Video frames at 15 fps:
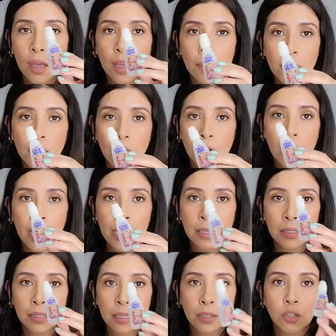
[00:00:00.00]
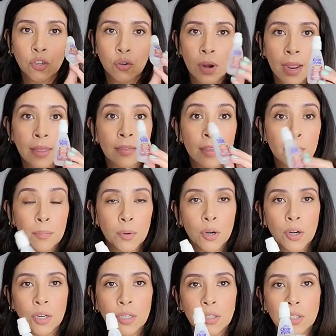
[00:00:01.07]
I mean, your eyes get dry and they
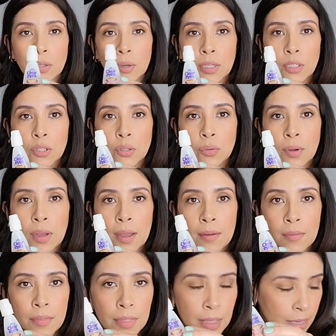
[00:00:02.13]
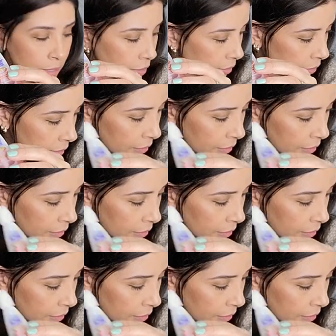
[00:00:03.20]
burn. So I do have this.